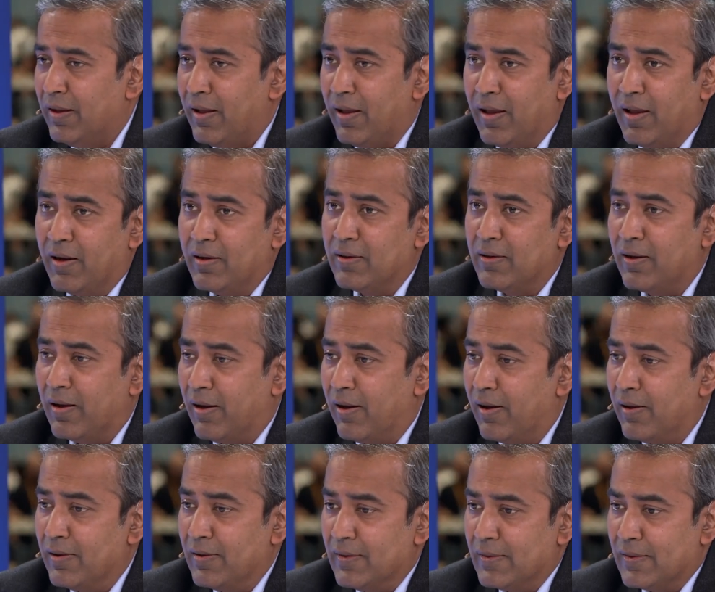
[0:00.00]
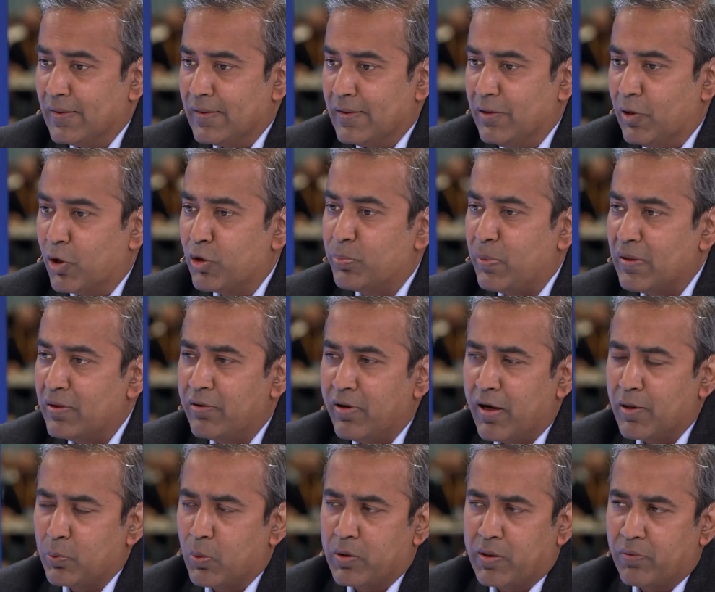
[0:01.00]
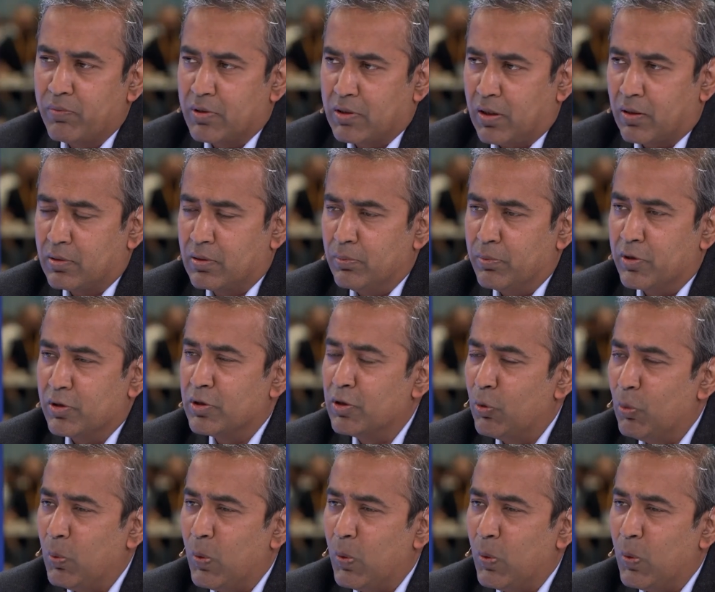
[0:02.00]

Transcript: And uh, you know, it's been great working with customers.